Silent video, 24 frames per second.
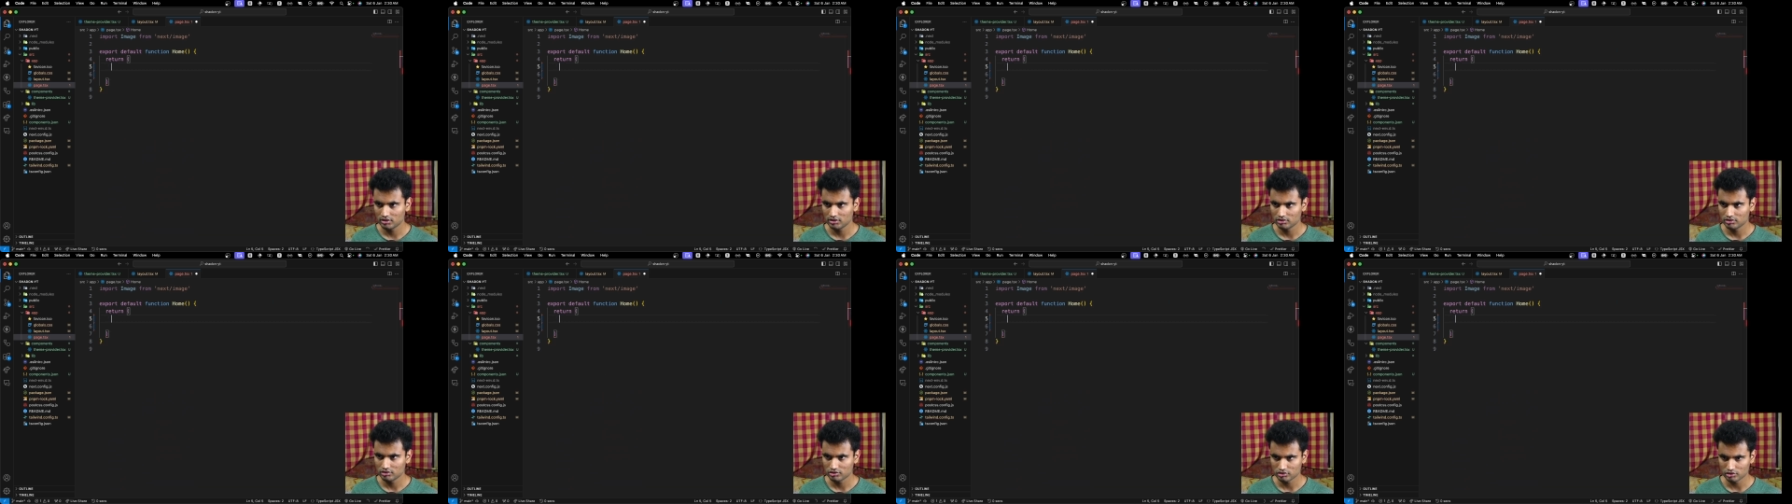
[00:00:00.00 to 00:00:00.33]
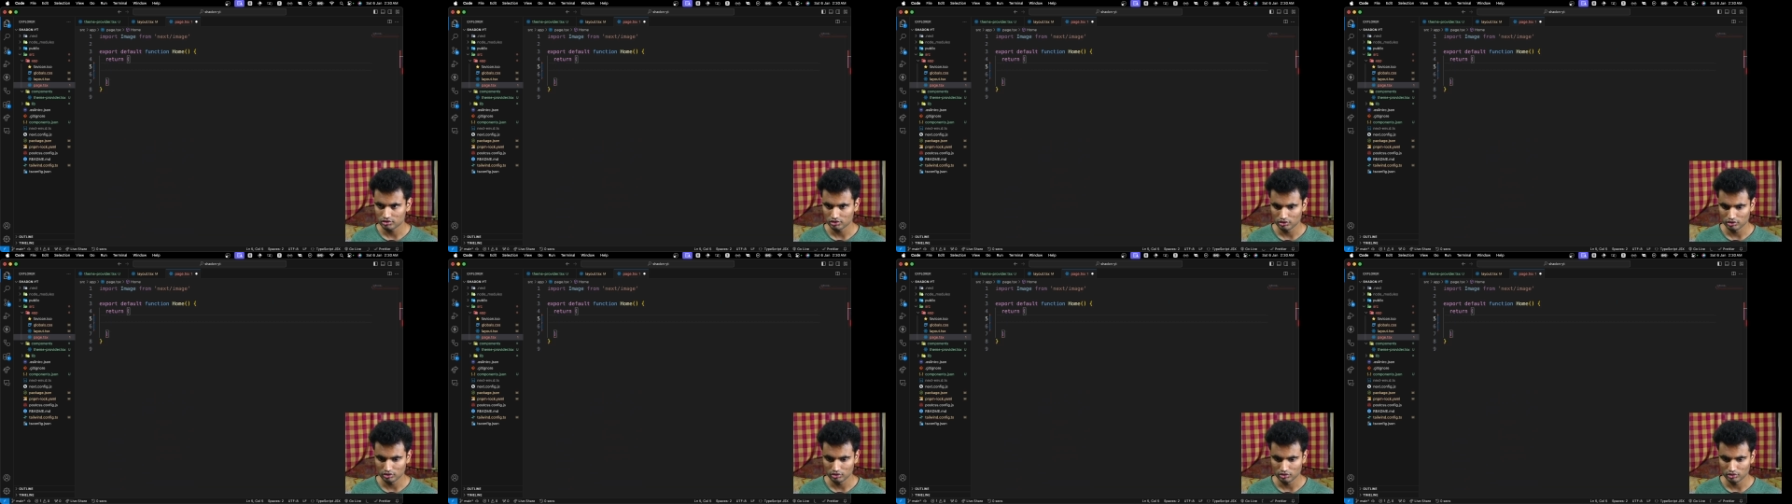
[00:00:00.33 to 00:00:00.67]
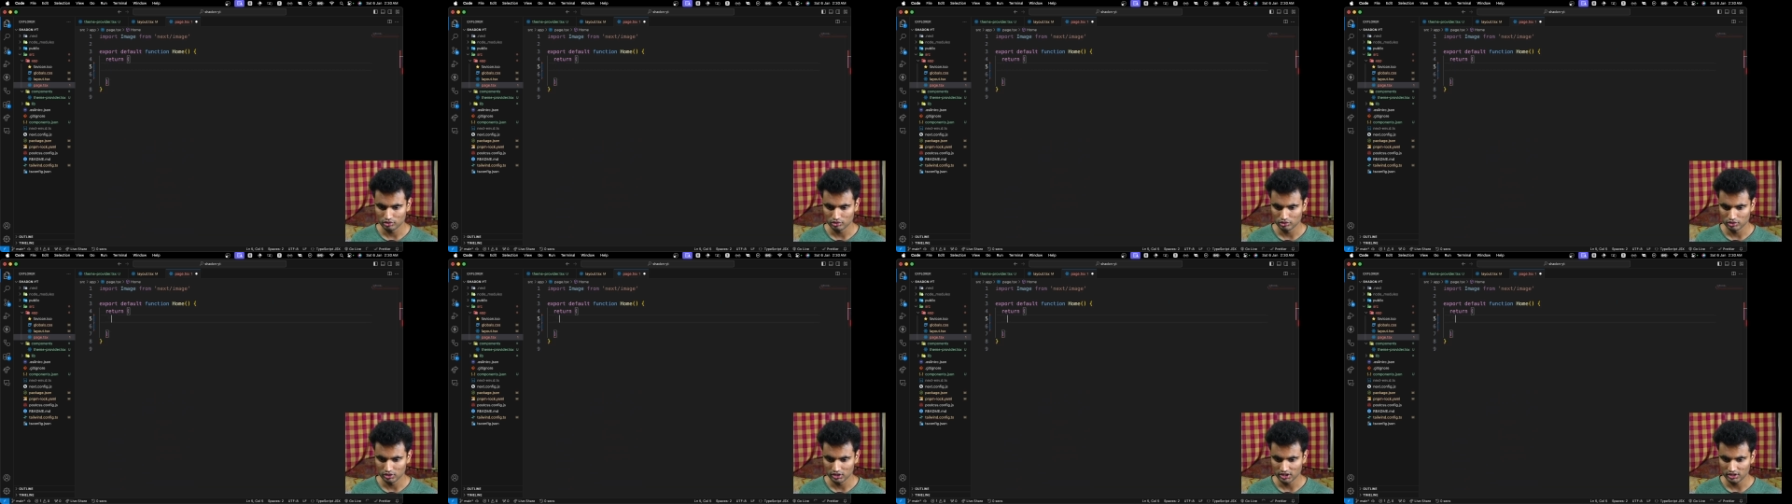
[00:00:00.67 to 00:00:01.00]

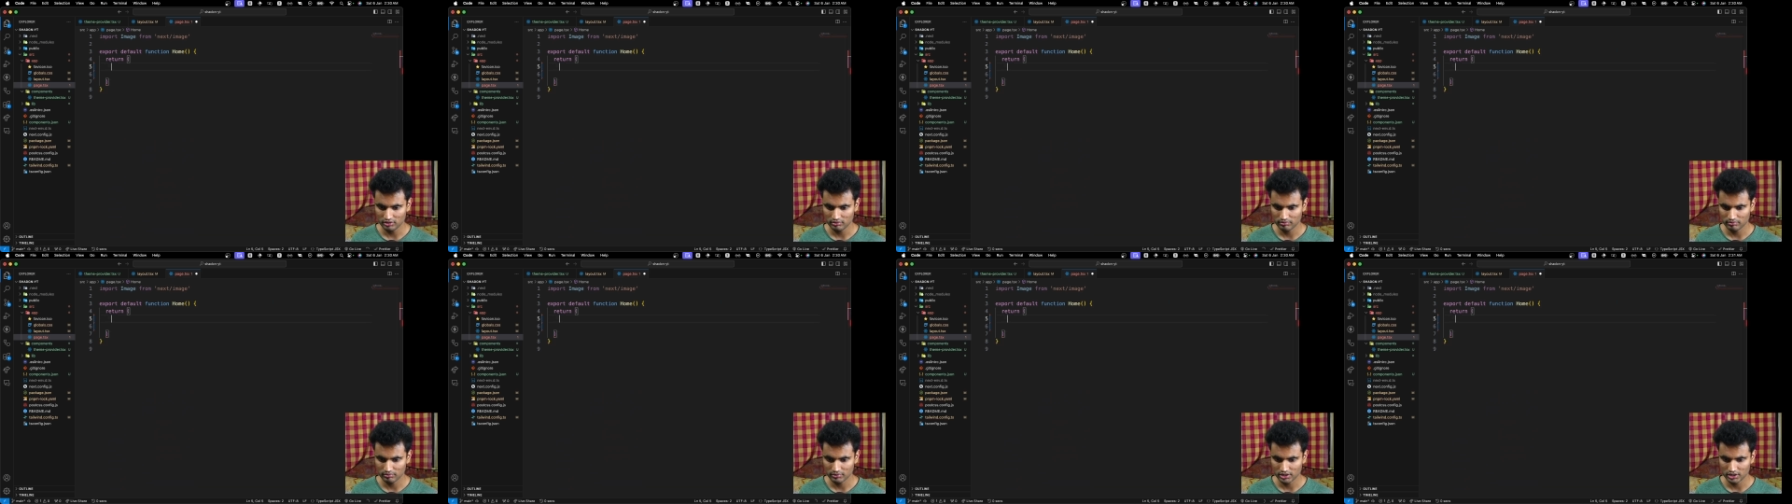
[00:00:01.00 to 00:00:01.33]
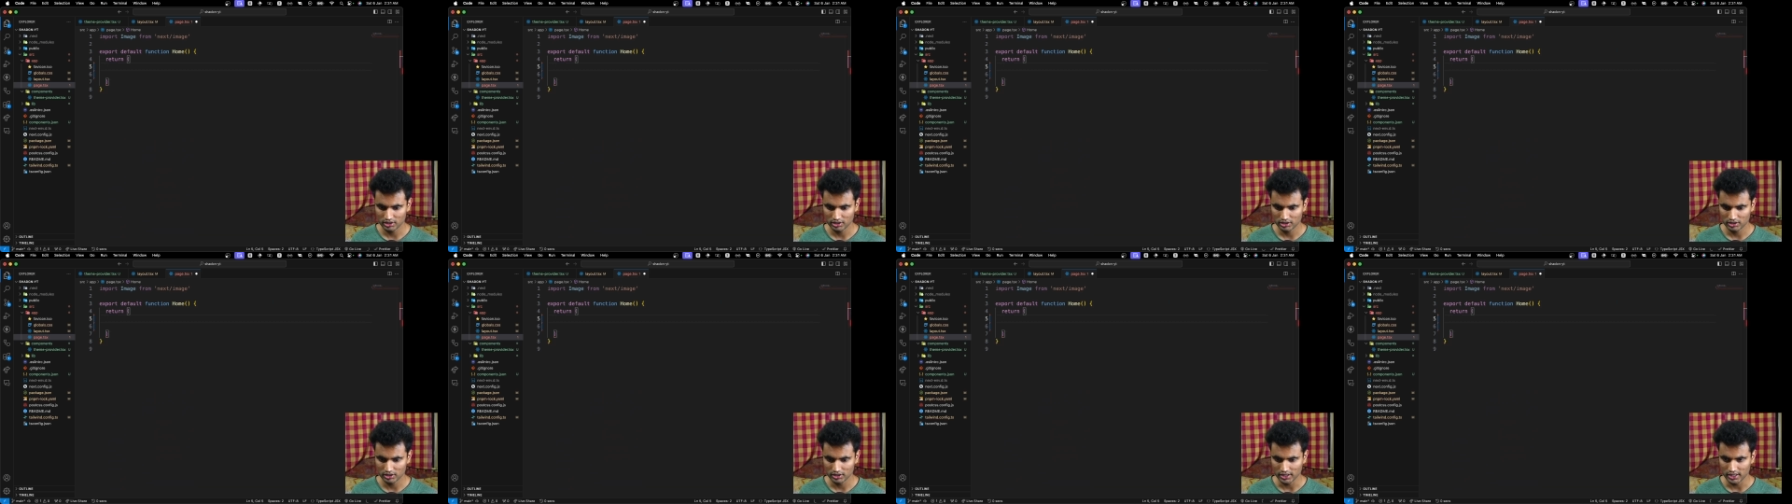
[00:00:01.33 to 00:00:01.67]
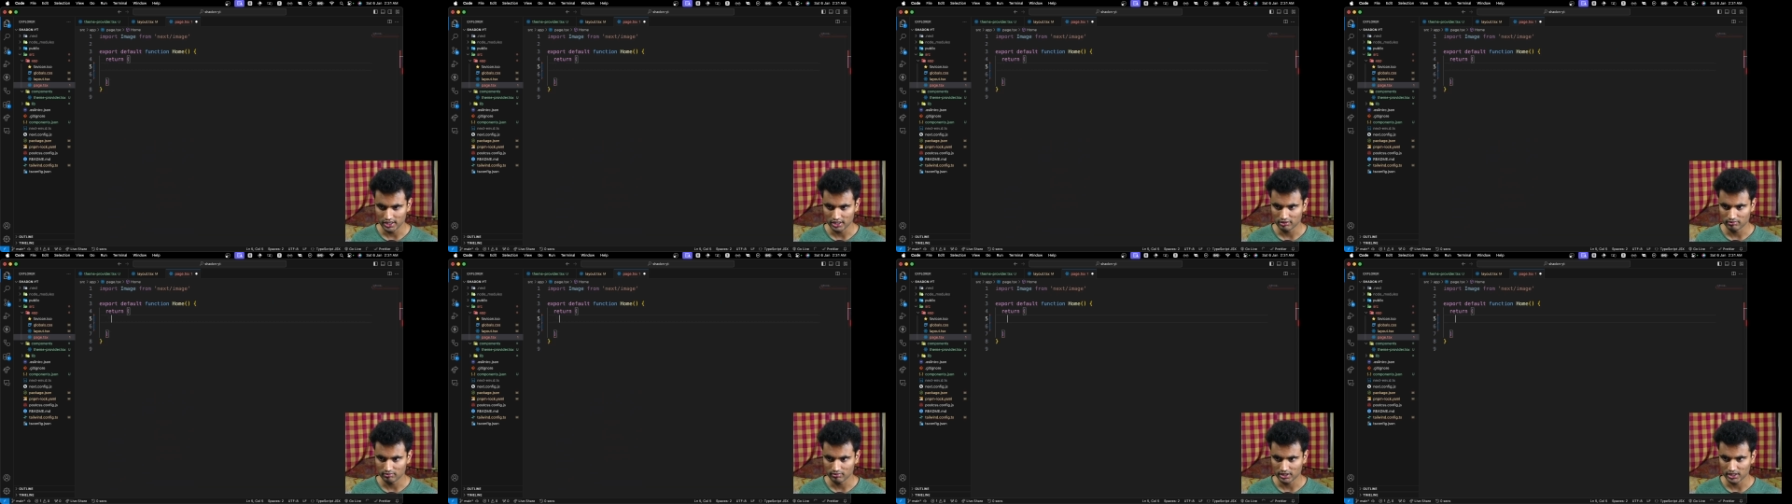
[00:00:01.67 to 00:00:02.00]
So let me
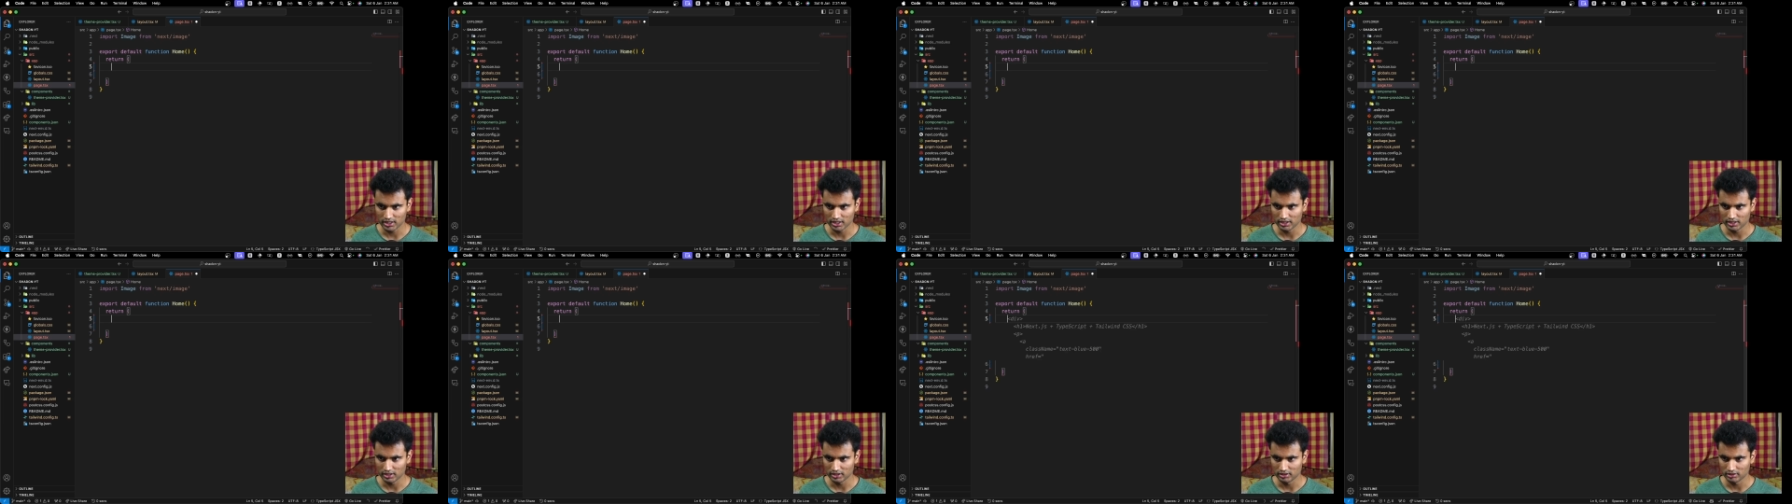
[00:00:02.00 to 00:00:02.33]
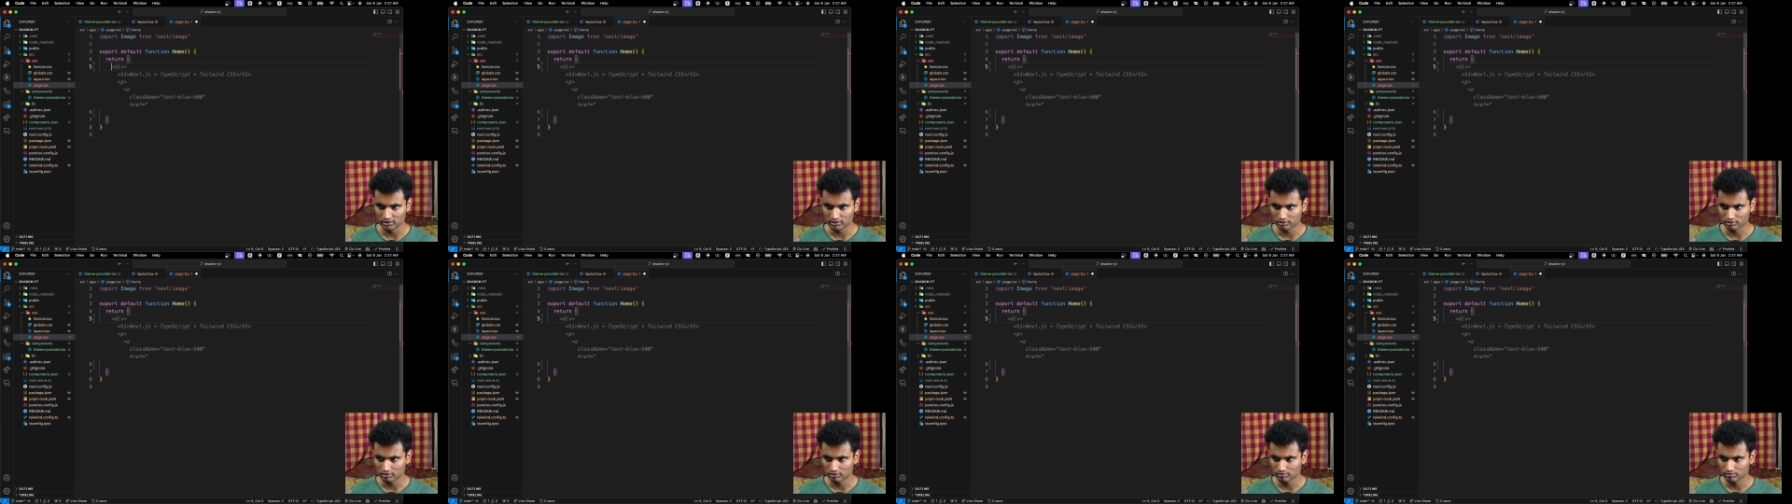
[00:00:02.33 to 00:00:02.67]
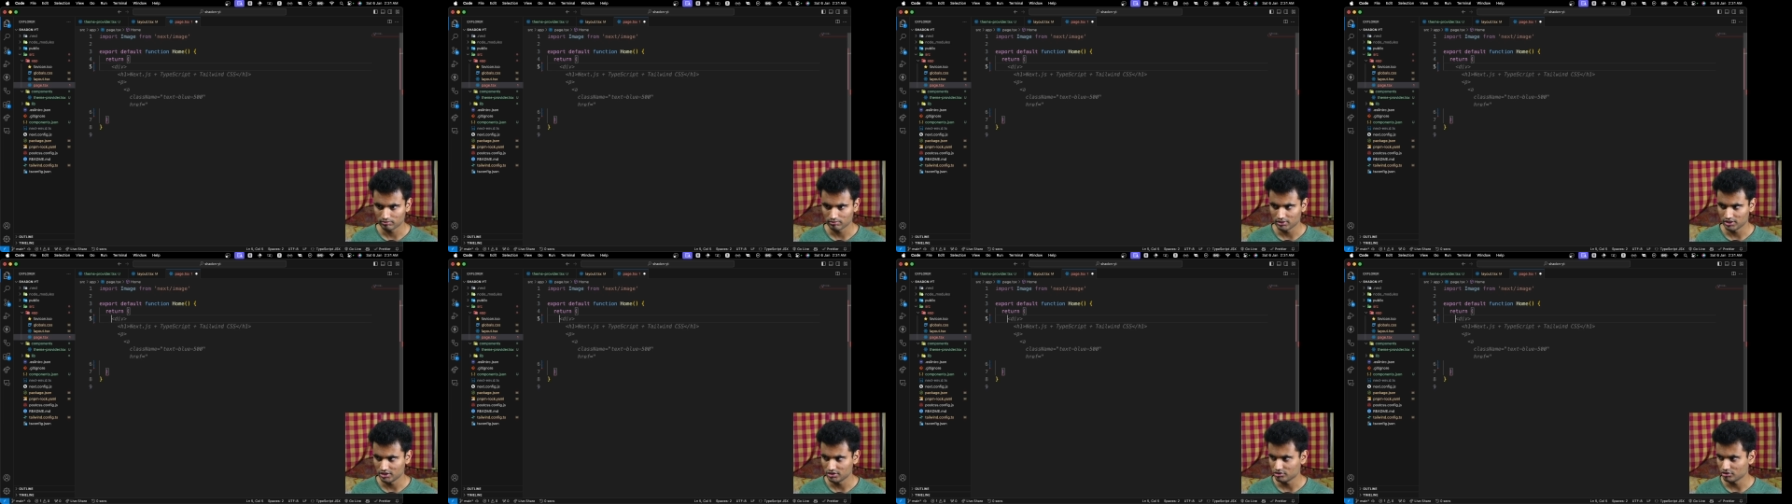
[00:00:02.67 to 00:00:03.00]
get my other
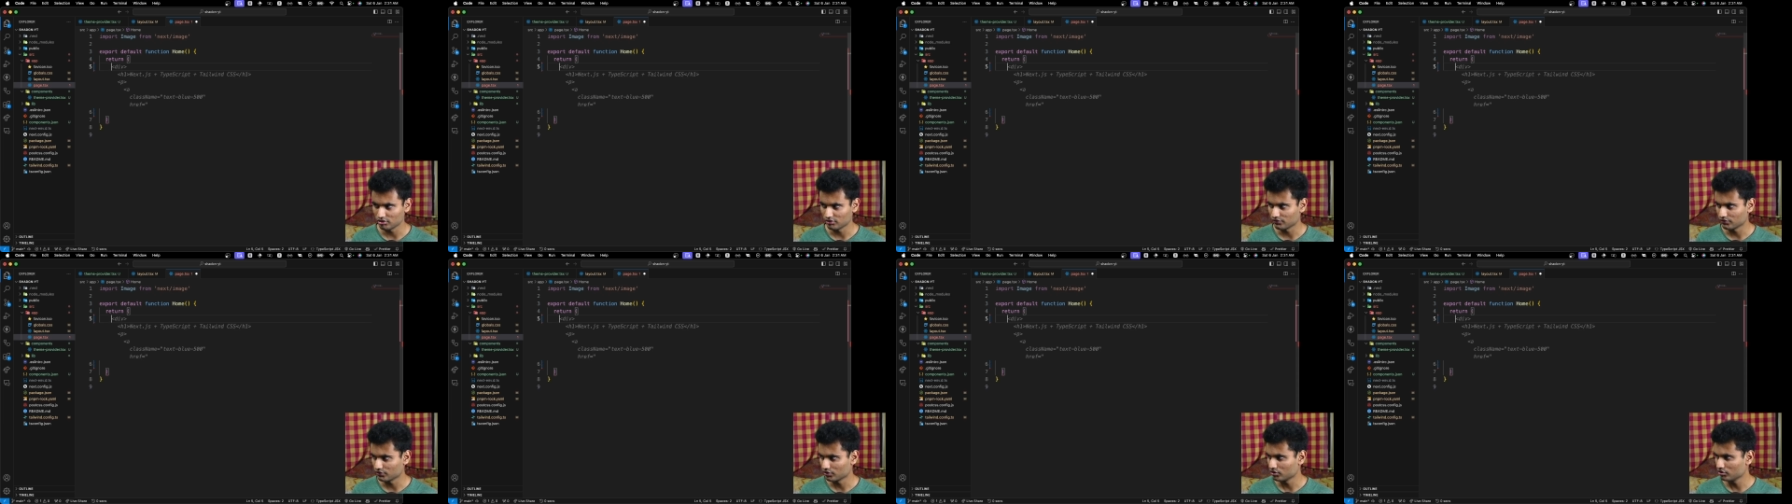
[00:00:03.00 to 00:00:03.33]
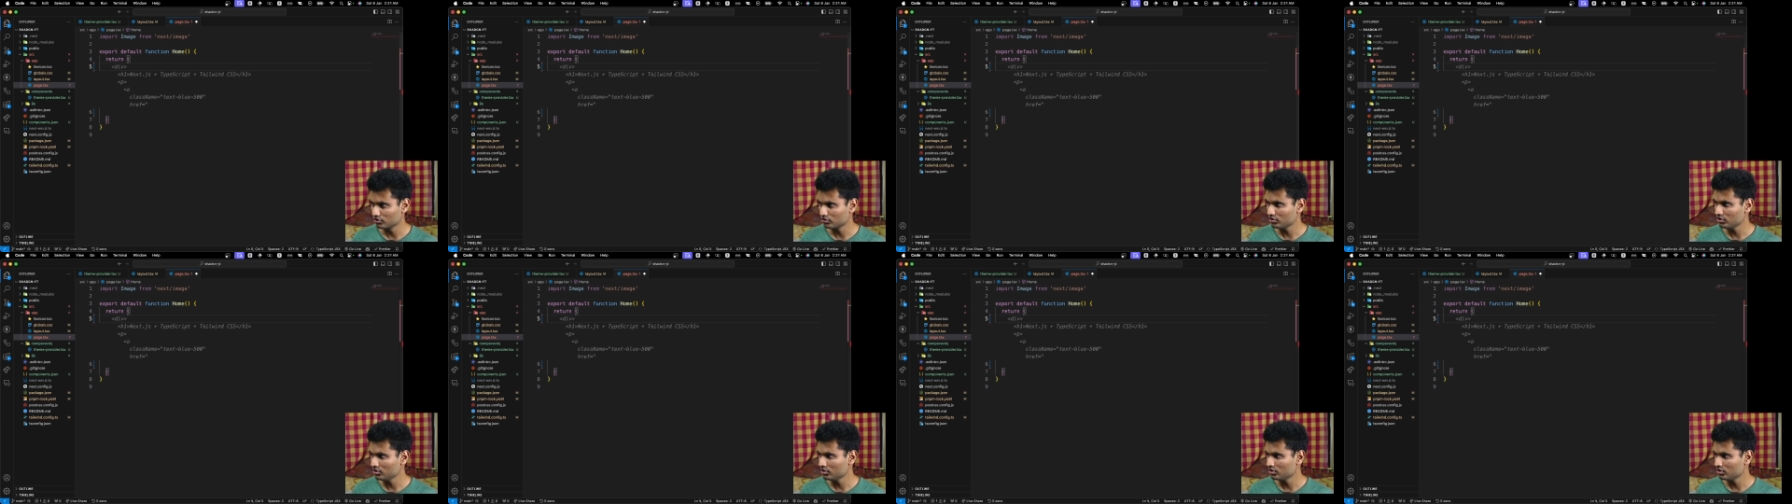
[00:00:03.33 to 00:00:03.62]
piece of code.